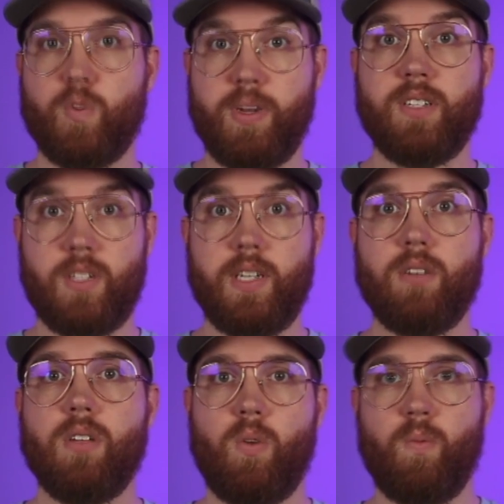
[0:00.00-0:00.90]
but
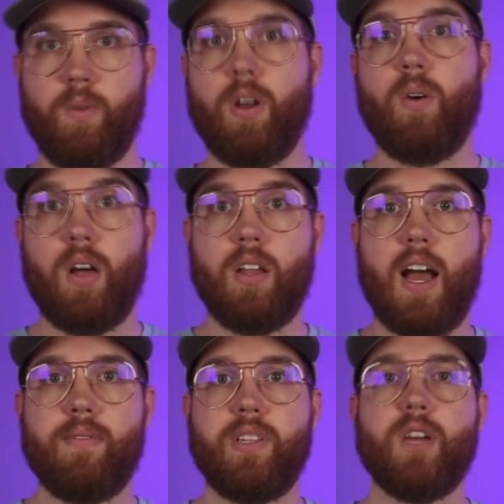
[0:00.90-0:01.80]
still a
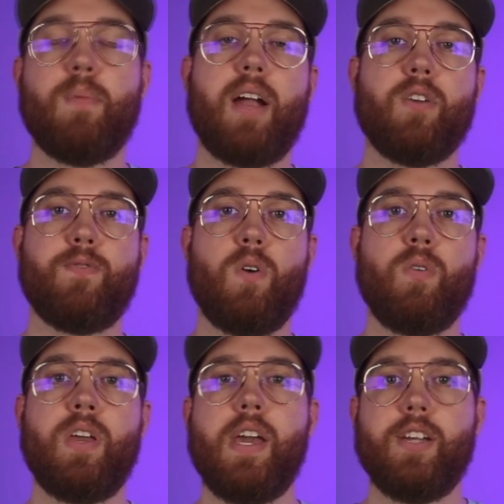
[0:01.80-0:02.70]
lavalier
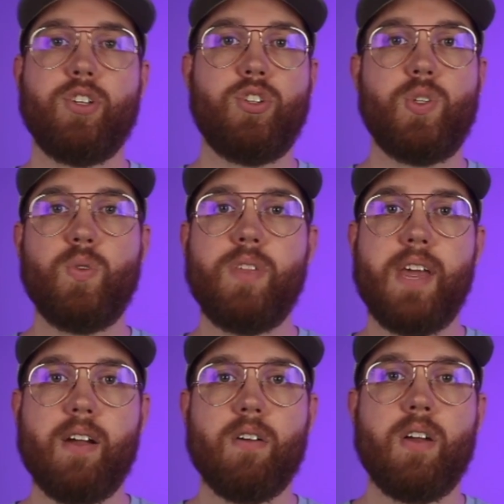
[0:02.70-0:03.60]
microphone, to do
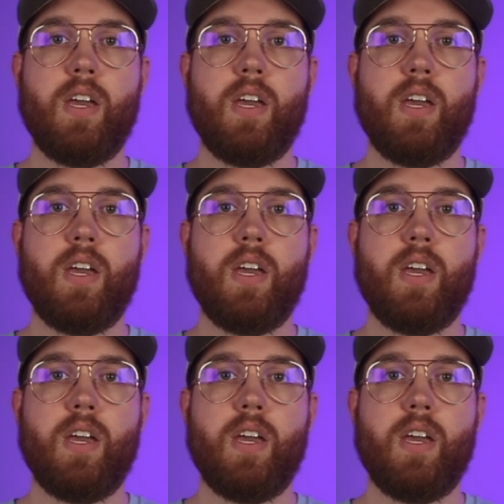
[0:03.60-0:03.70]
their